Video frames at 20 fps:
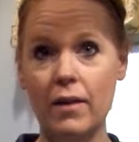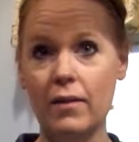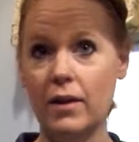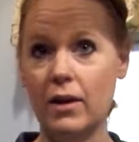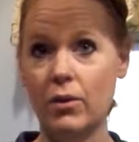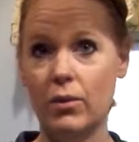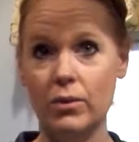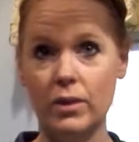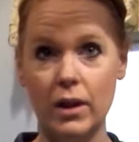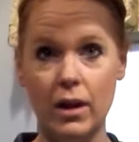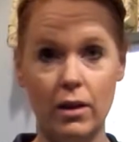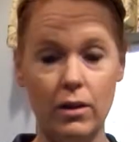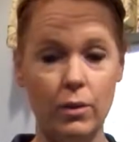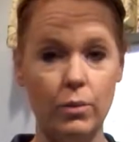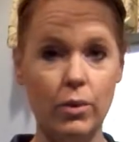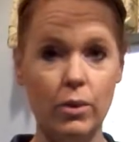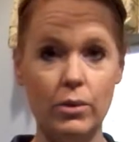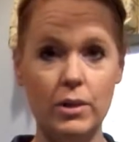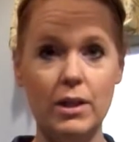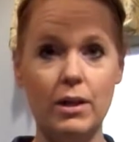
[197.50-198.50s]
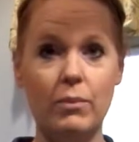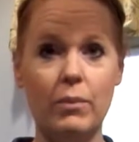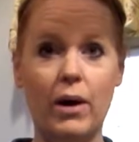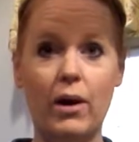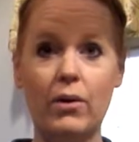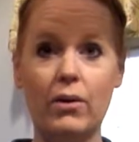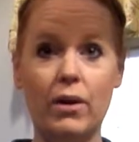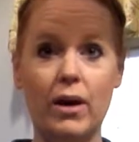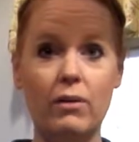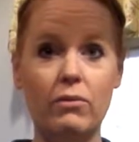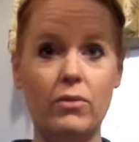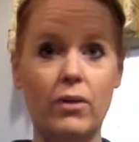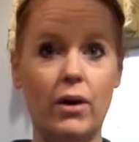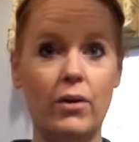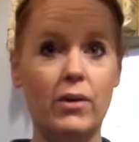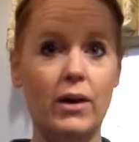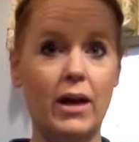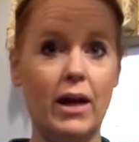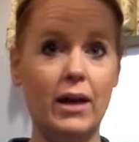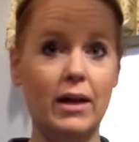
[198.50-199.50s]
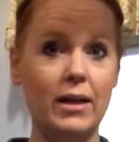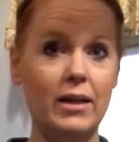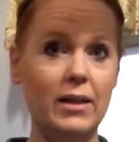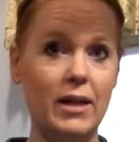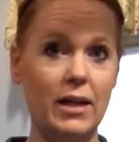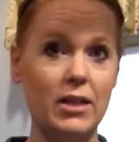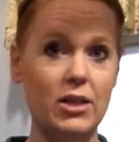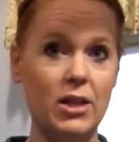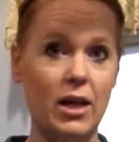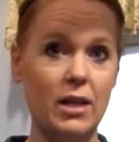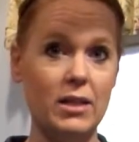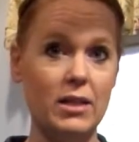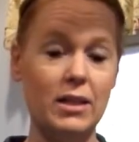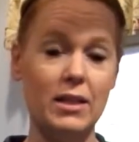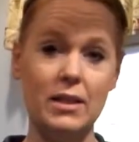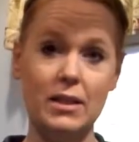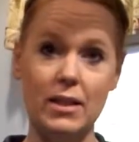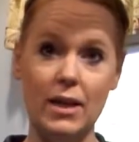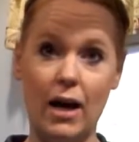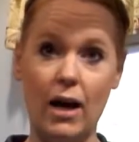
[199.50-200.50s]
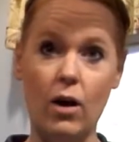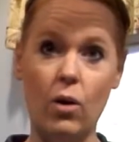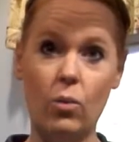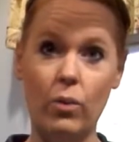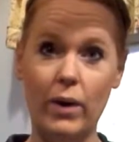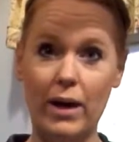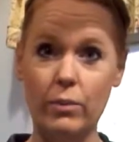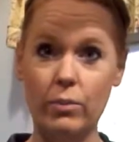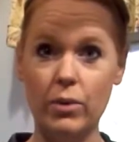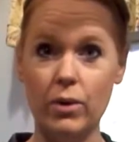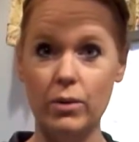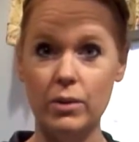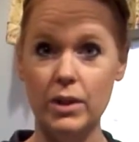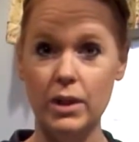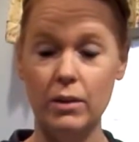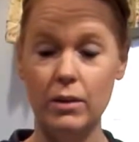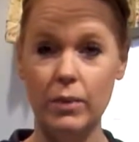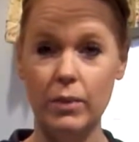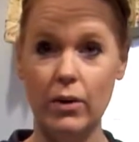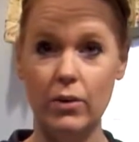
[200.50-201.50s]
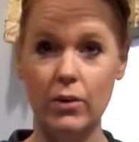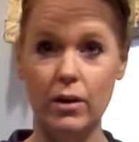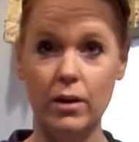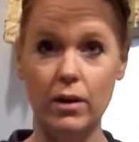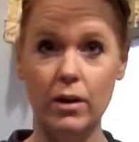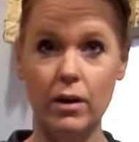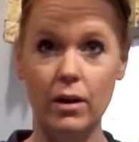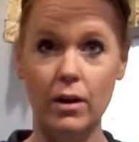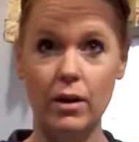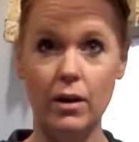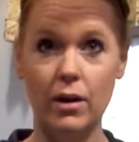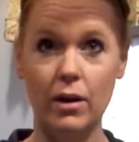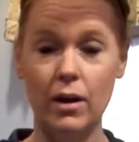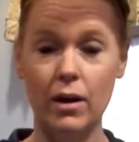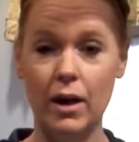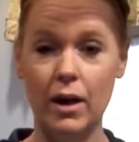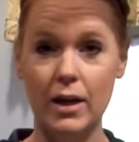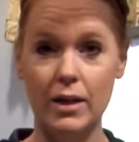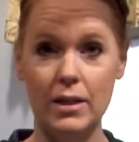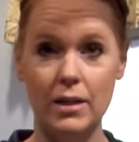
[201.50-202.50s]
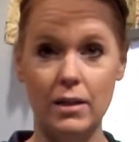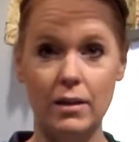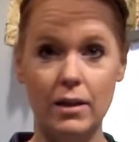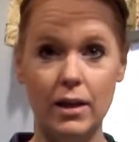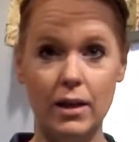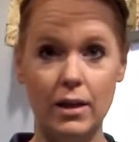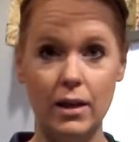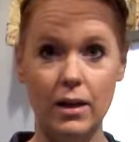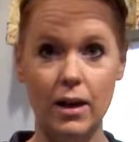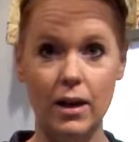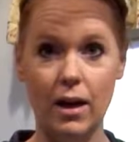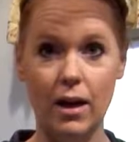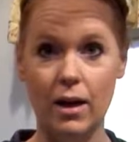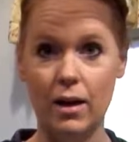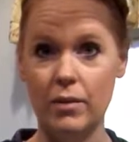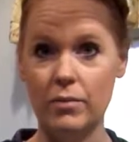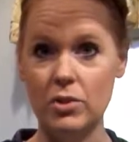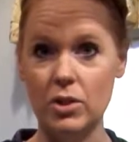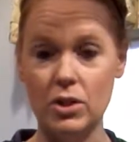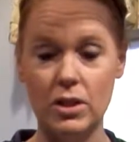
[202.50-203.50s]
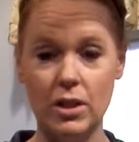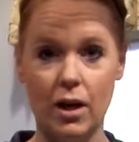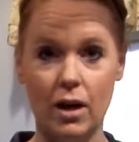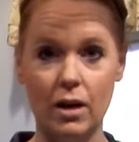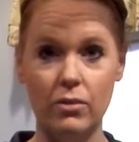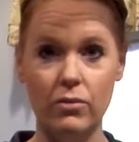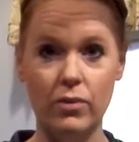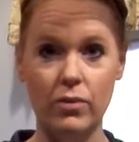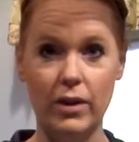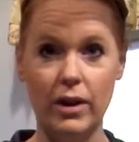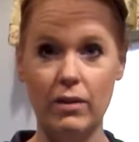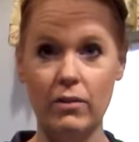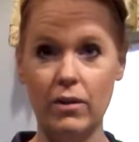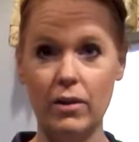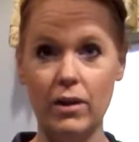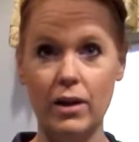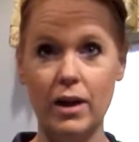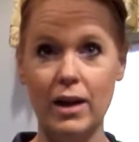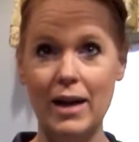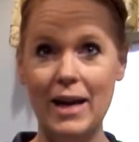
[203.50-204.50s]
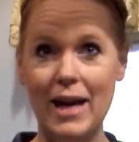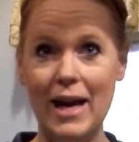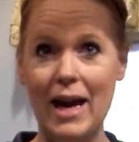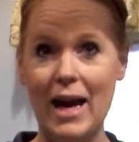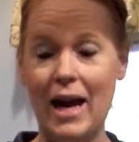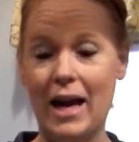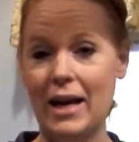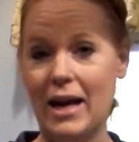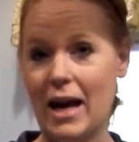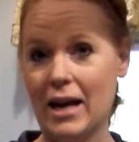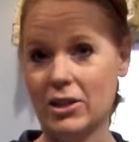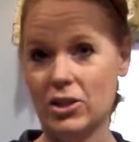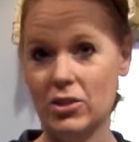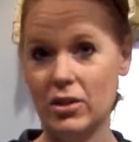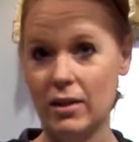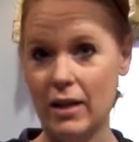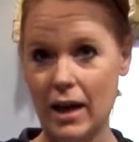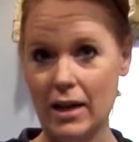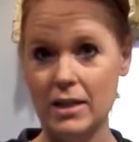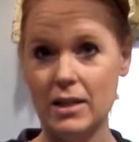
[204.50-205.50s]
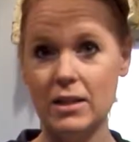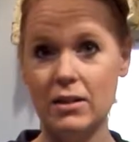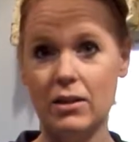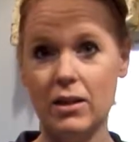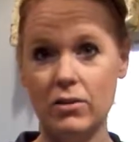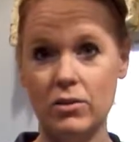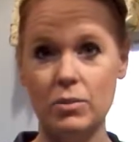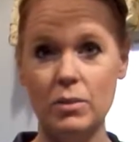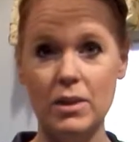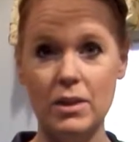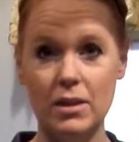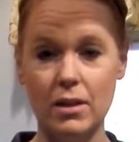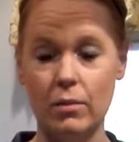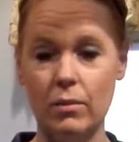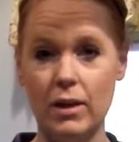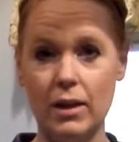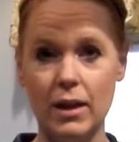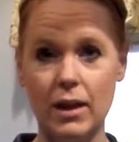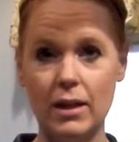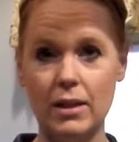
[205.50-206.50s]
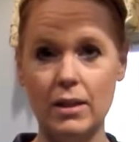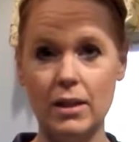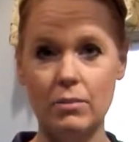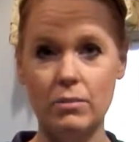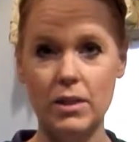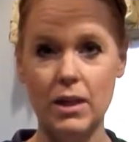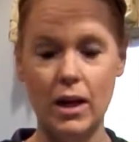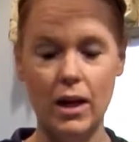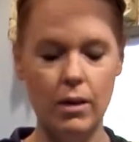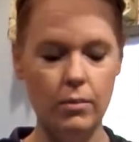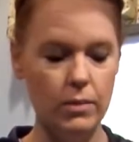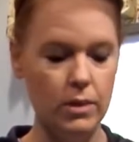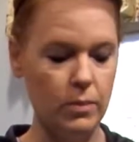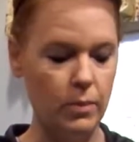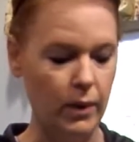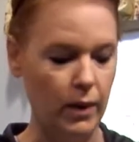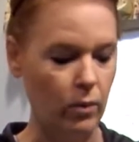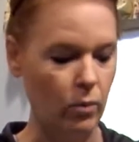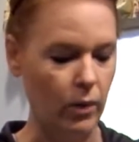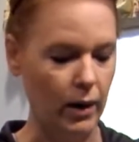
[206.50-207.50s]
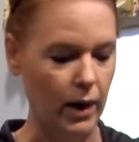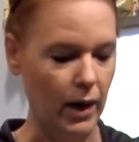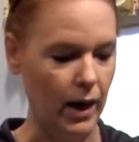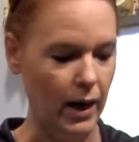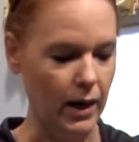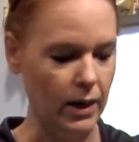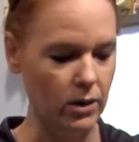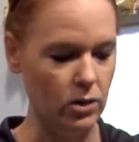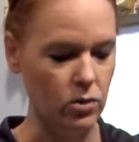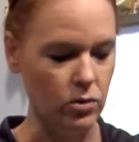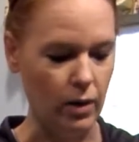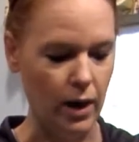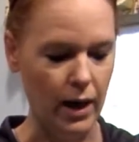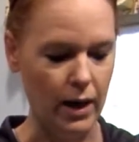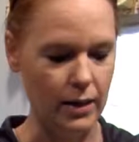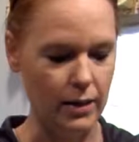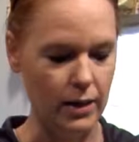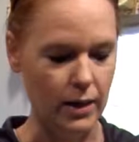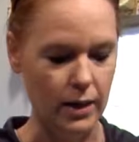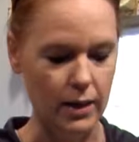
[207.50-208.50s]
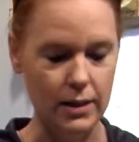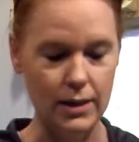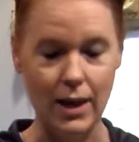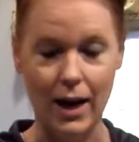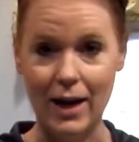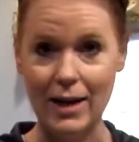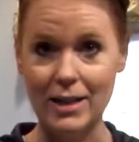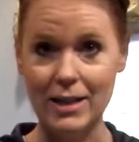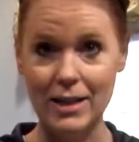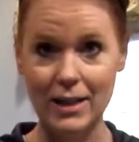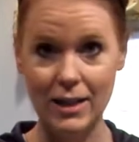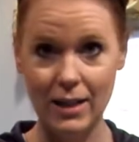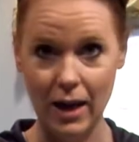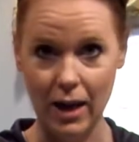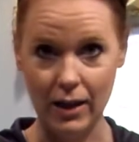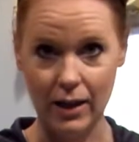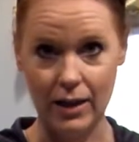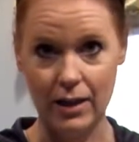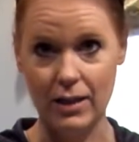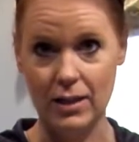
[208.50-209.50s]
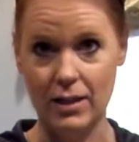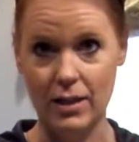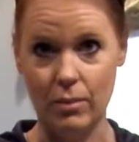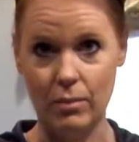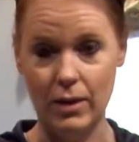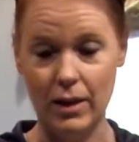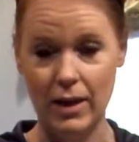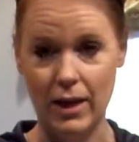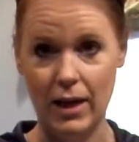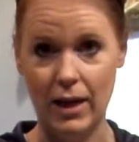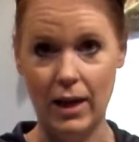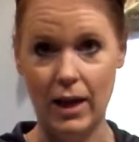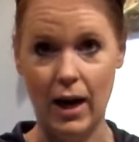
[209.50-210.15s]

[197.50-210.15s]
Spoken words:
The only other protein powder I found that I can digest is now whey protein powder isolate, just the unflavored. And actually that still gives me a stomach ache sometimes, but when I tried this, I did not get a stomach ache.